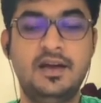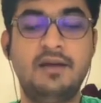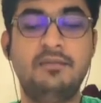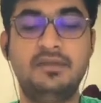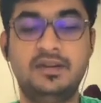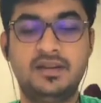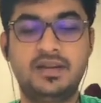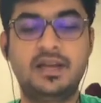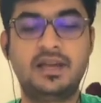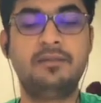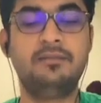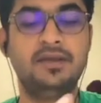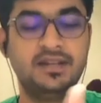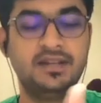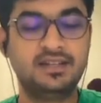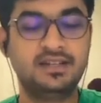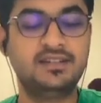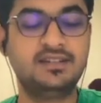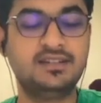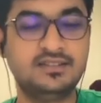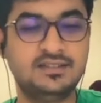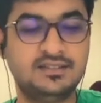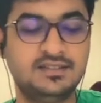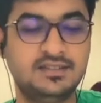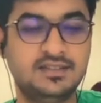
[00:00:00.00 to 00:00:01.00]
I mean, can be
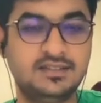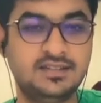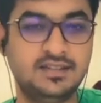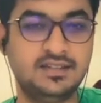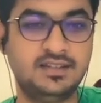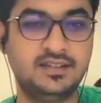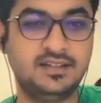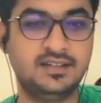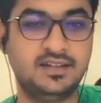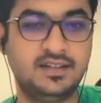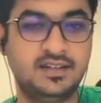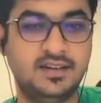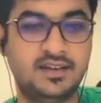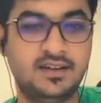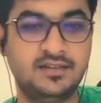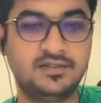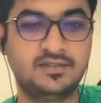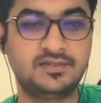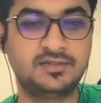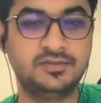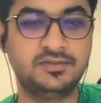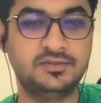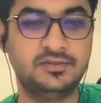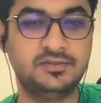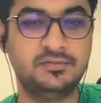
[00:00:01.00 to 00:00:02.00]
increased in our
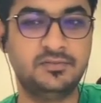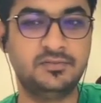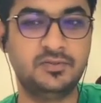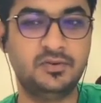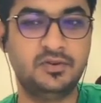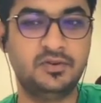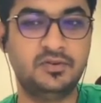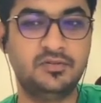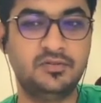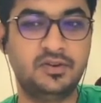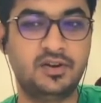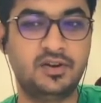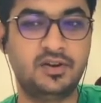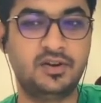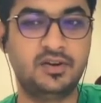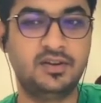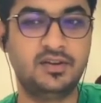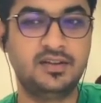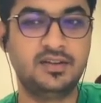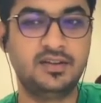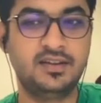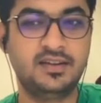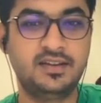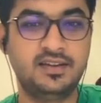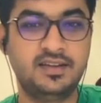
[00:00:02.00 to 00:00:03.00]
school overall.
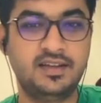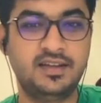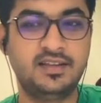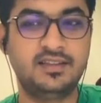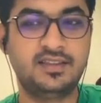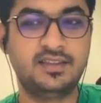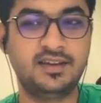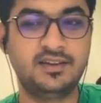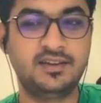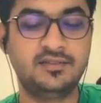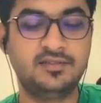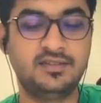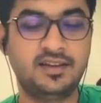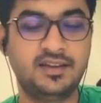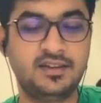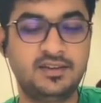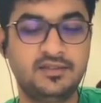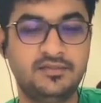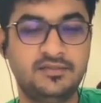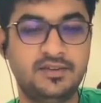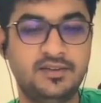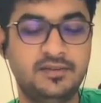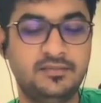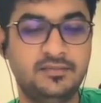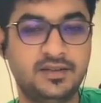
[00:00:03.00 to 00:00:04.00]
Yeah, thank you
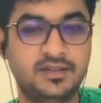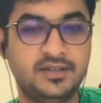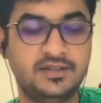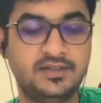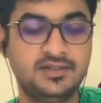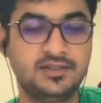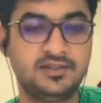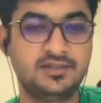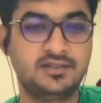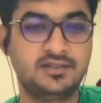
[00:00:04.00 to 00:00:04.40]
very much.